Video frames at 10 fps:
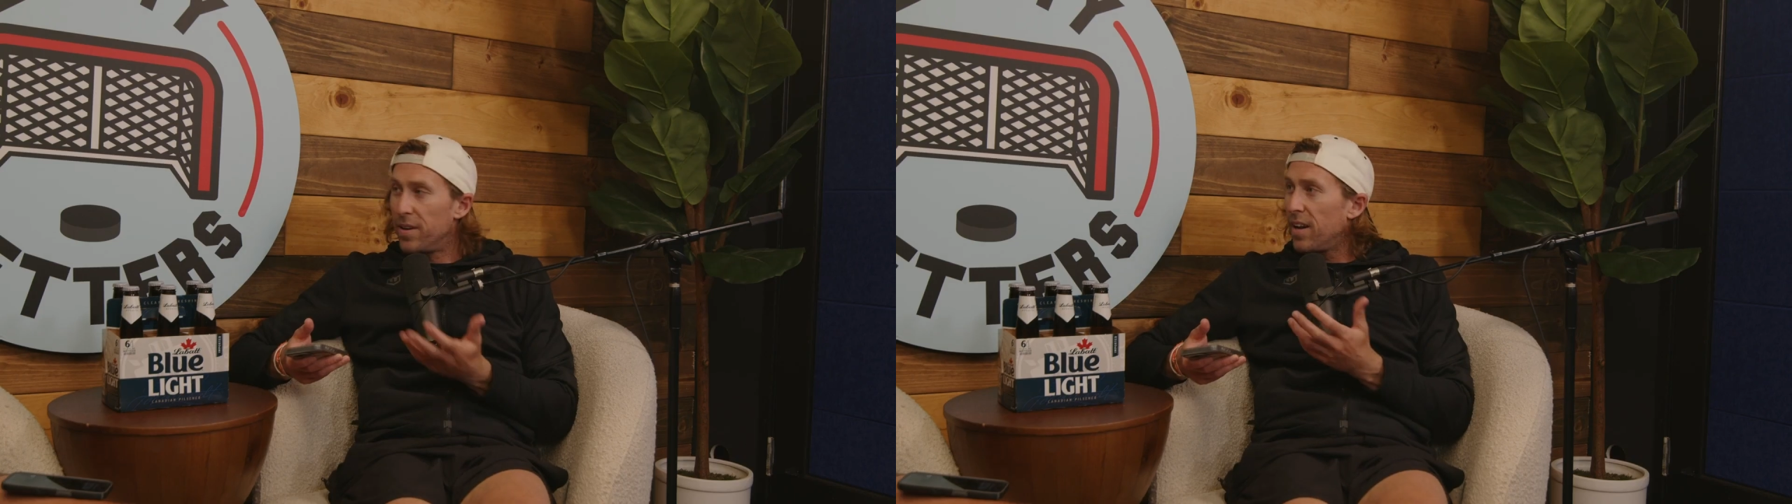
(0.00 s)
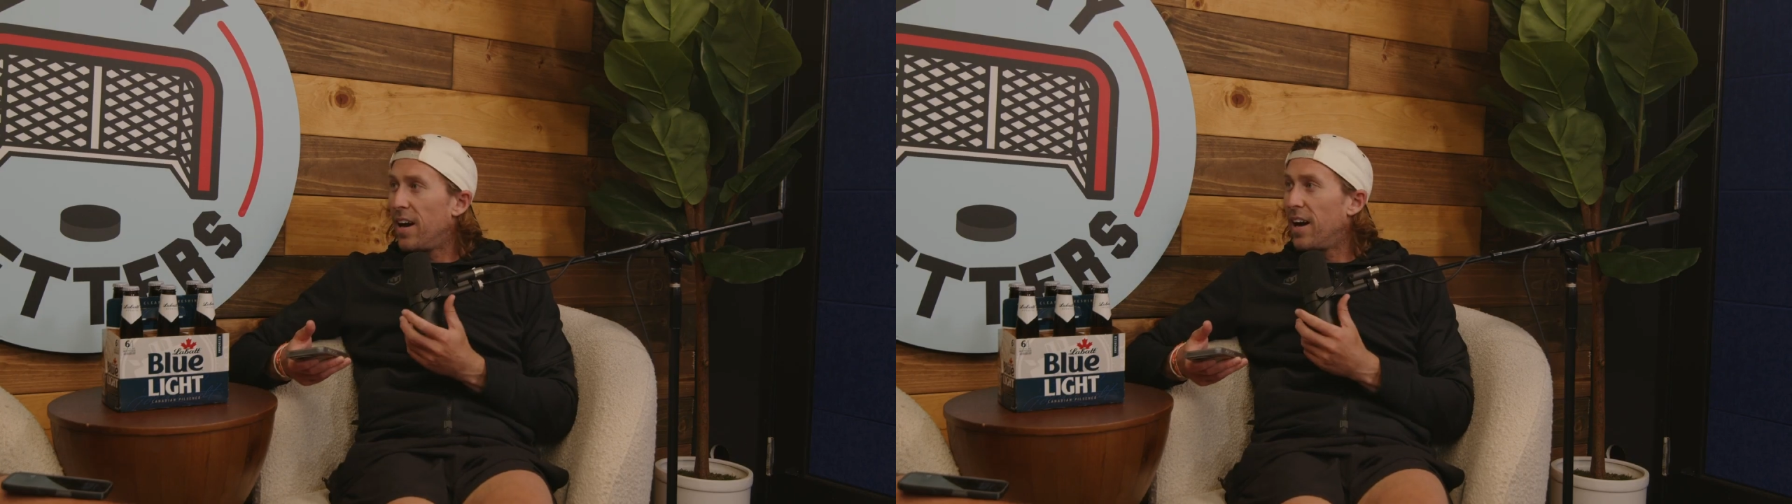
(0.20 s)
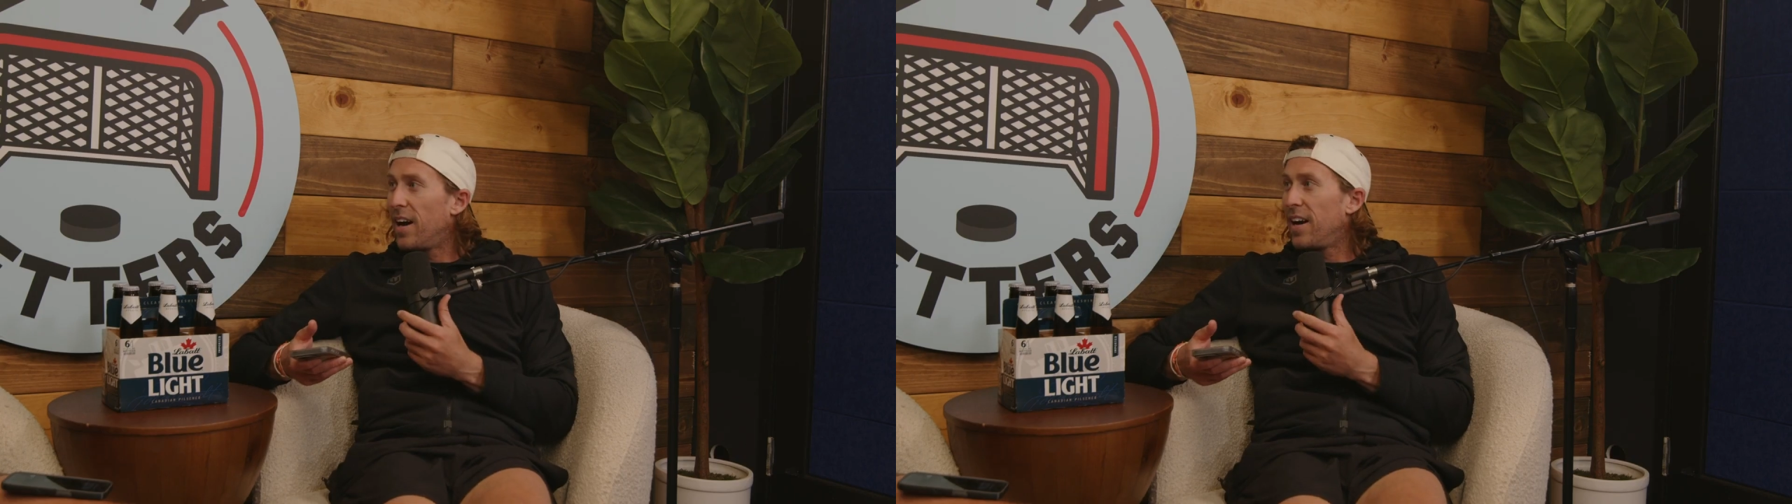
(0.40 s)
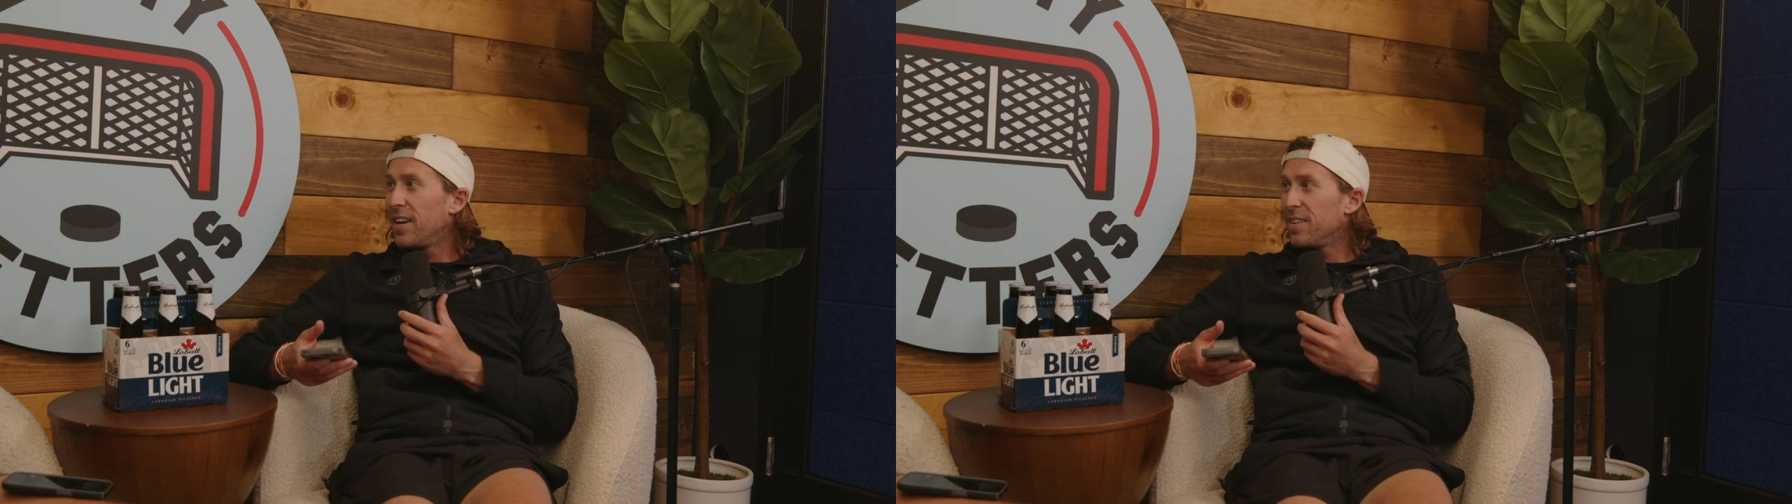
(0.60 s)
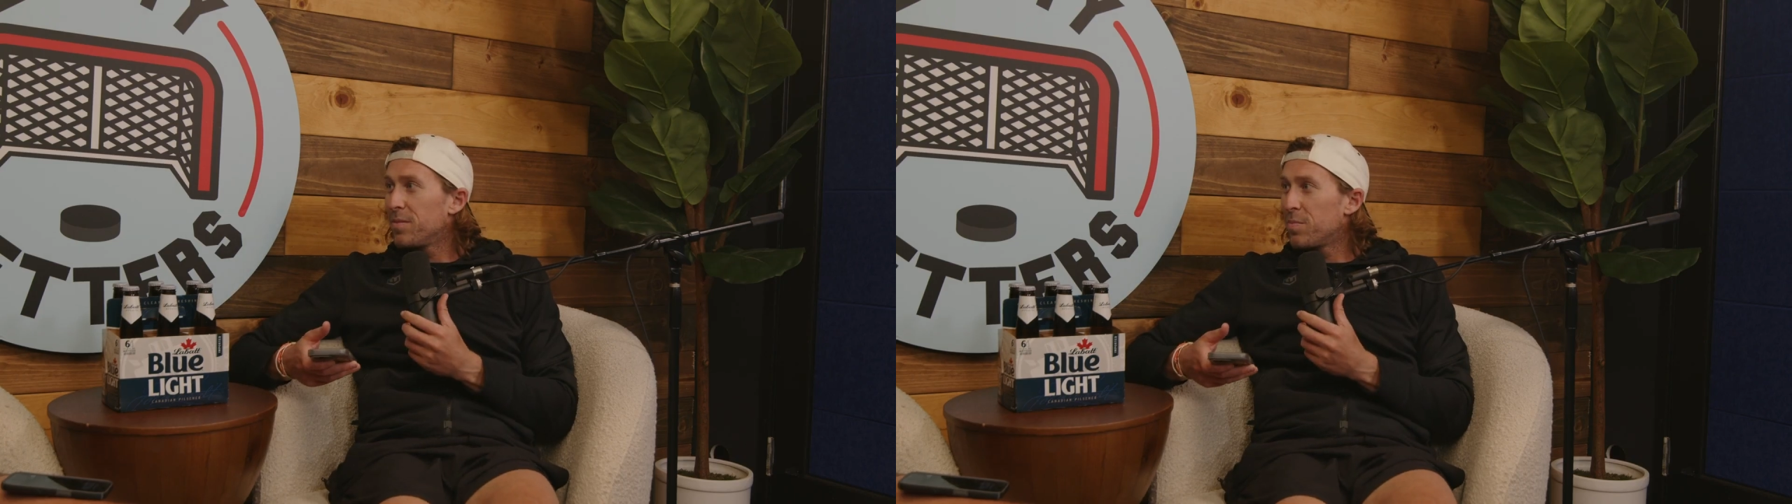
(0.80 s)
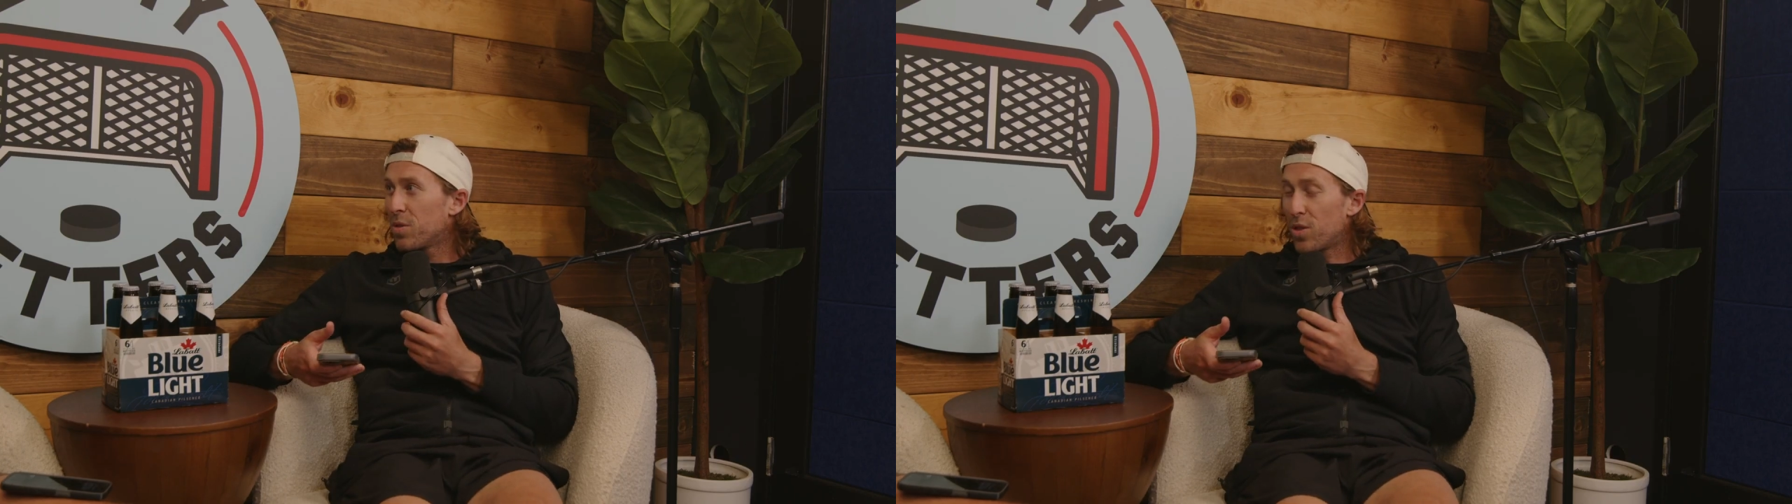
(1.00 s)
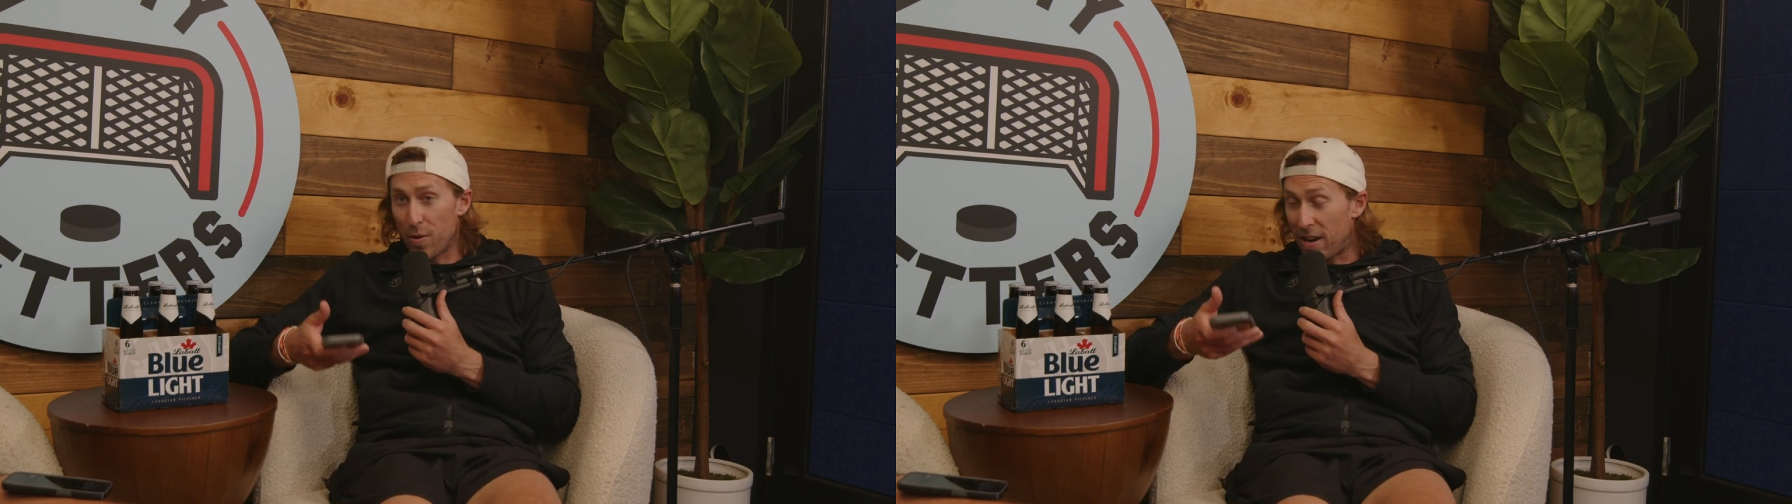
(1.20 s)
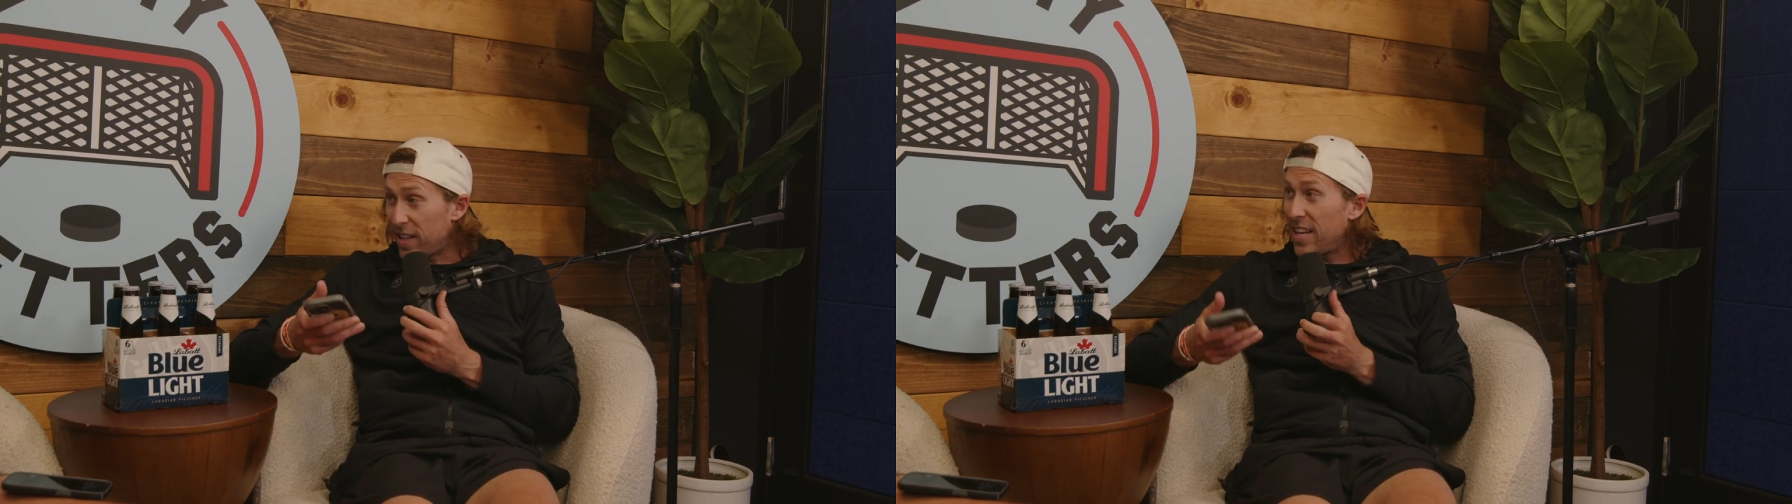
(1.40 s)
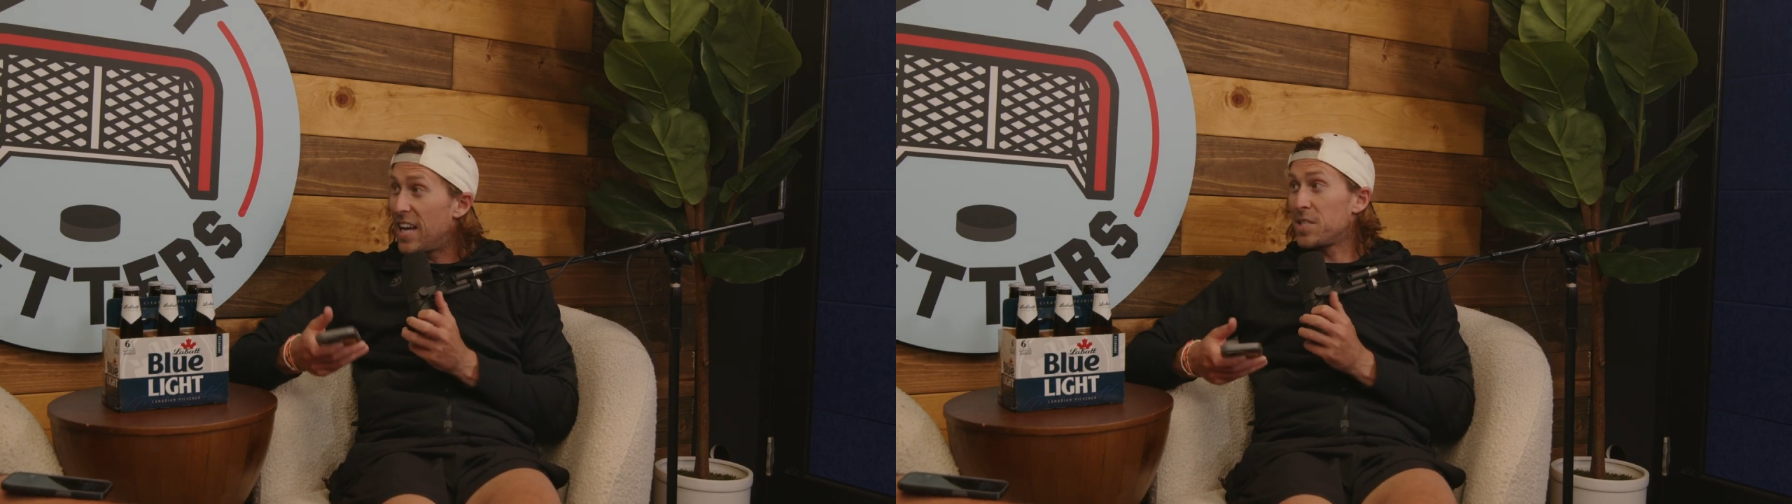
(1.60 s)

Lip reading: but theoretically